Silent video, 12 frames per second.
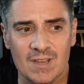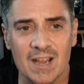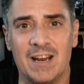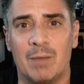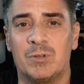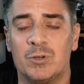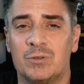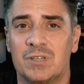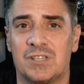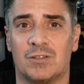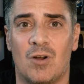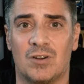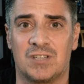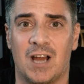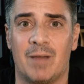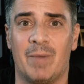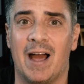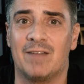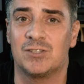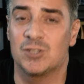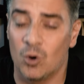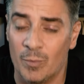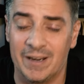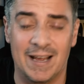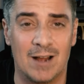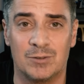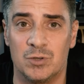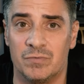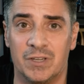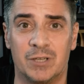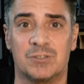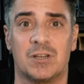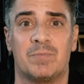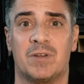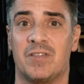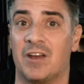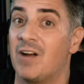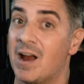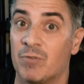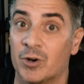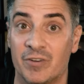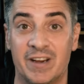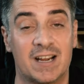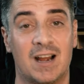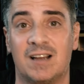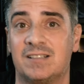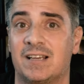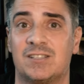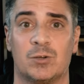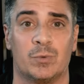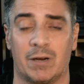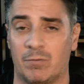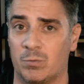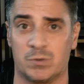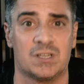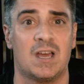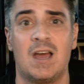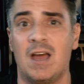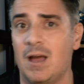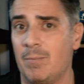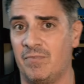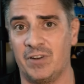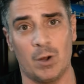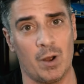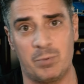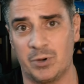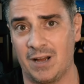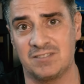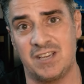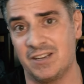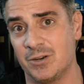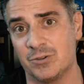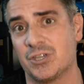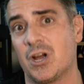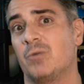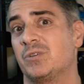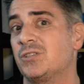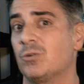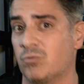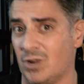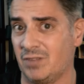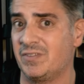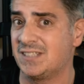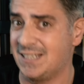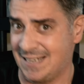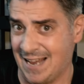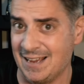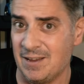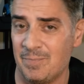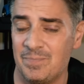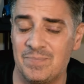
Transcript: And I've been doing this a long time. I have so many how-to videos up there that are evergreen content. So whatever video I put out 10 years ago, it's still relevant today.